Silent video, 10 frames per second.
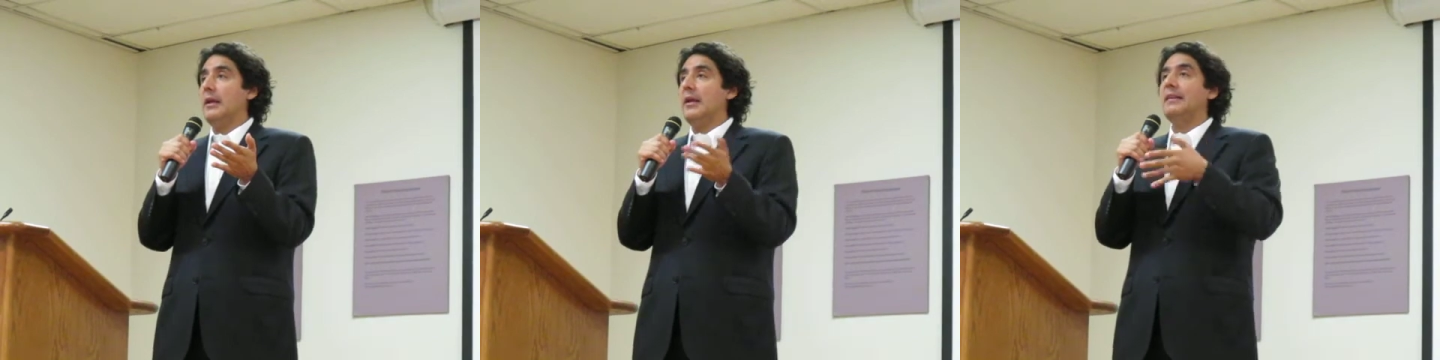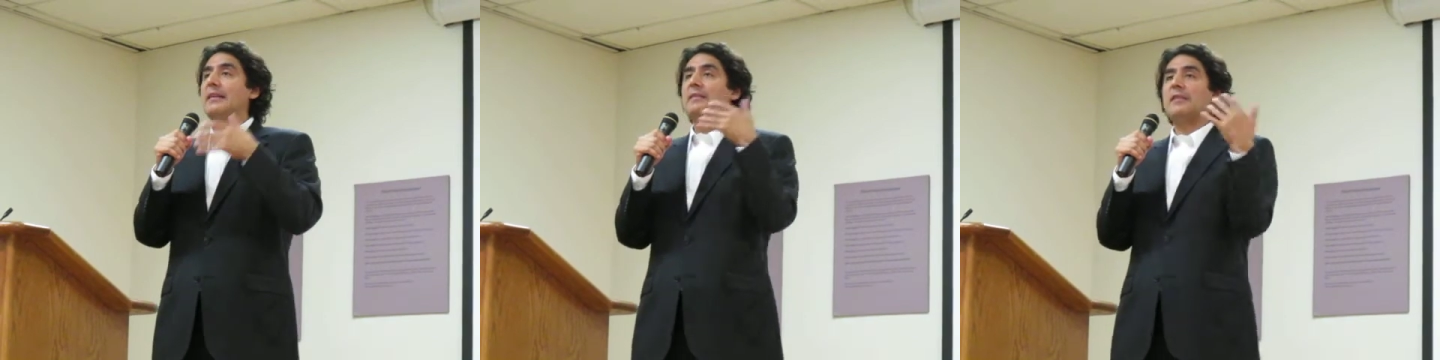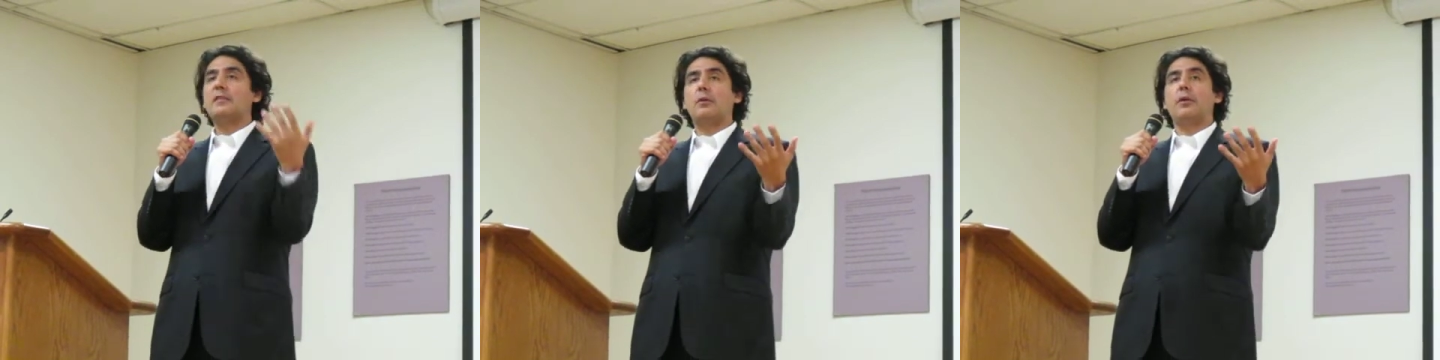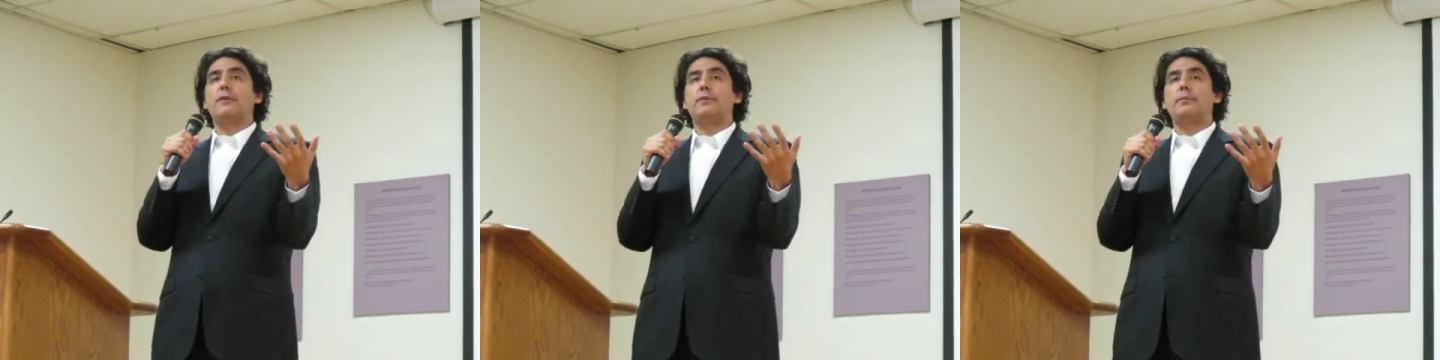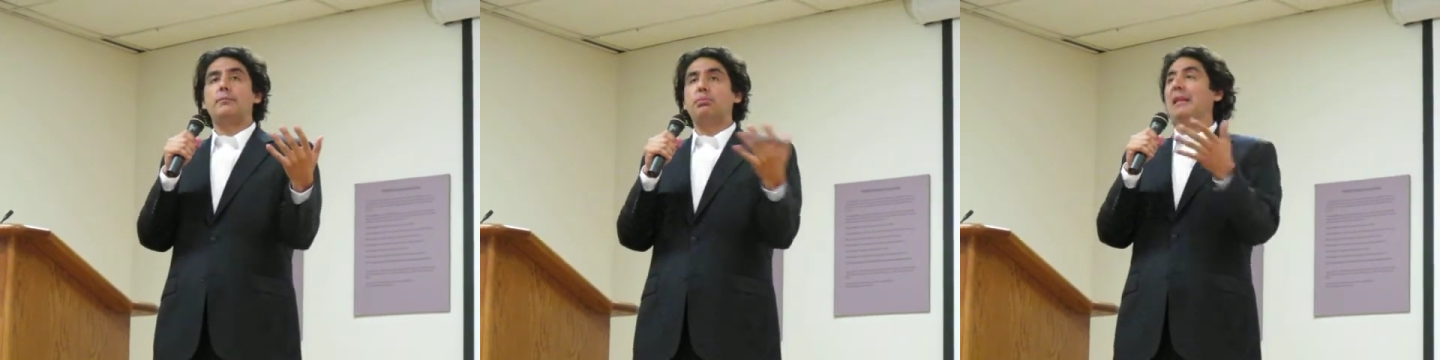is as this sort of
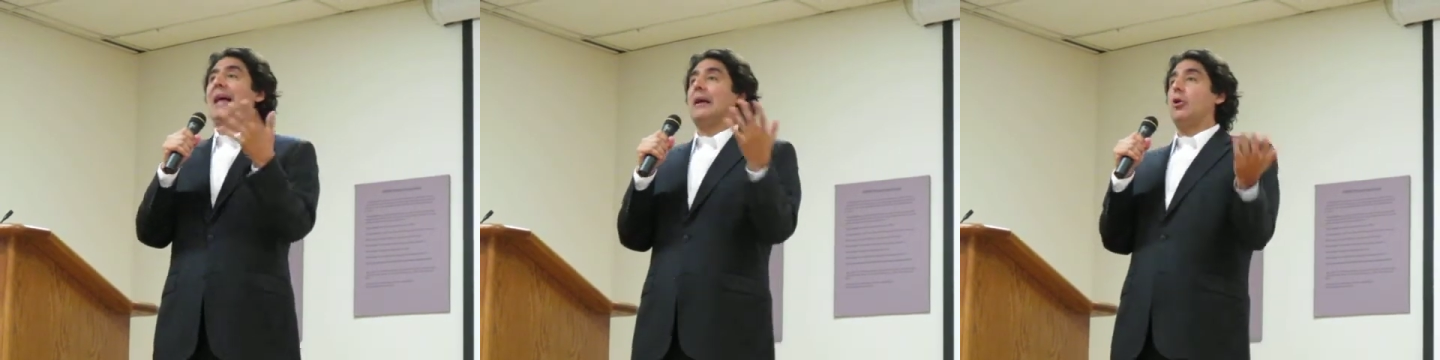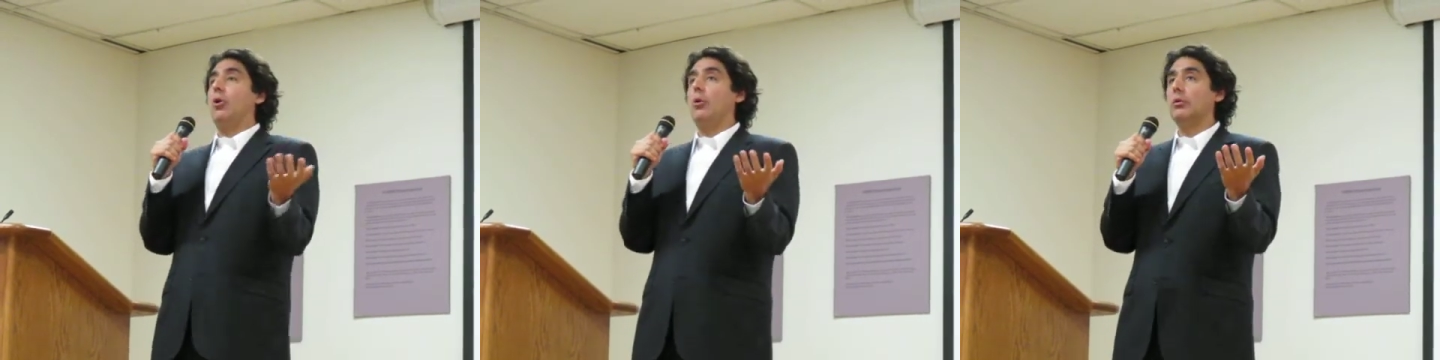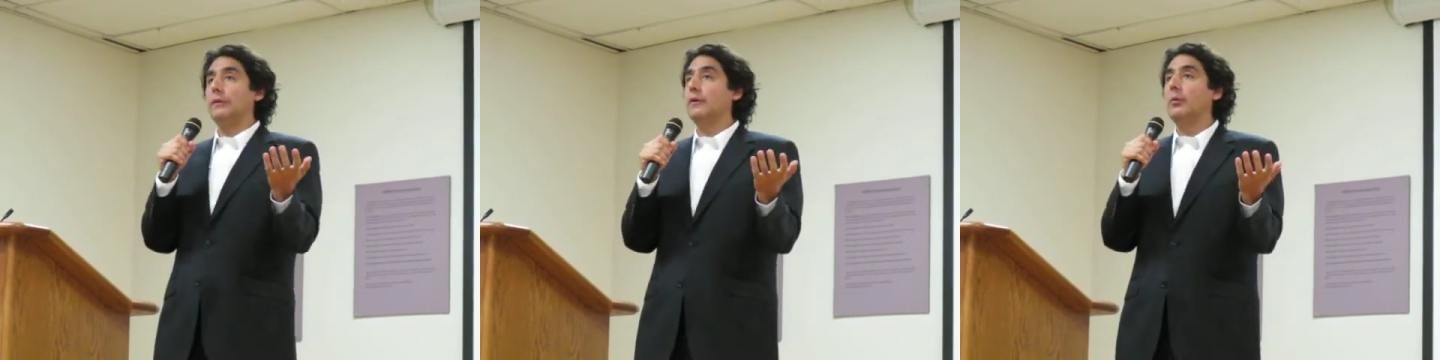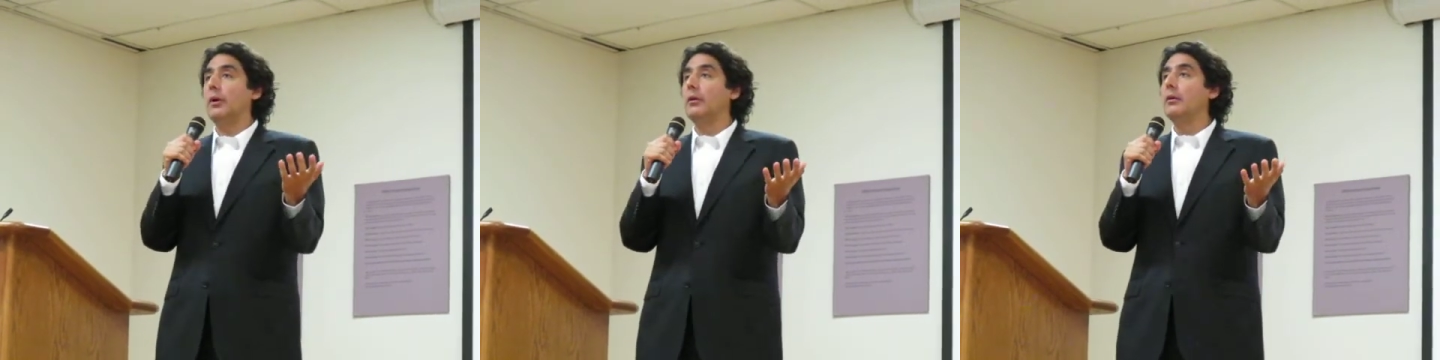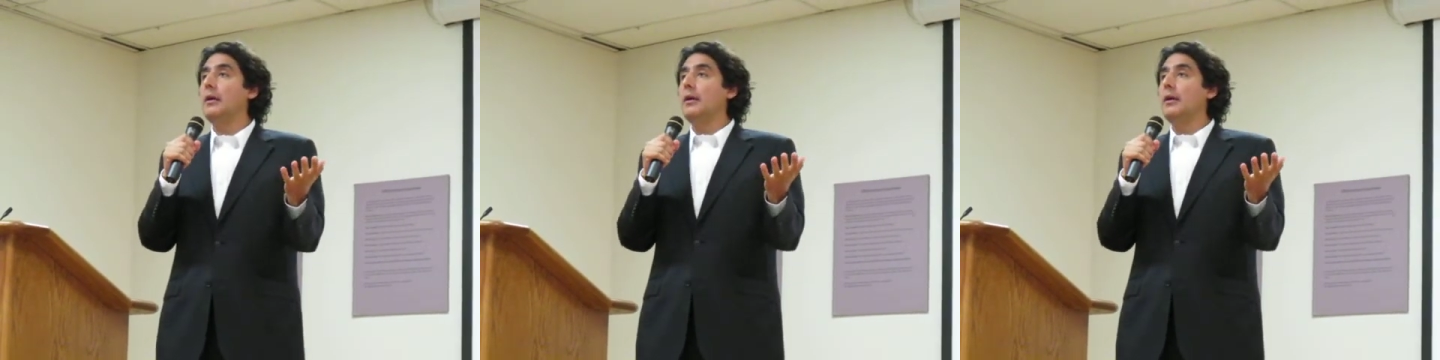Black hole, if you will.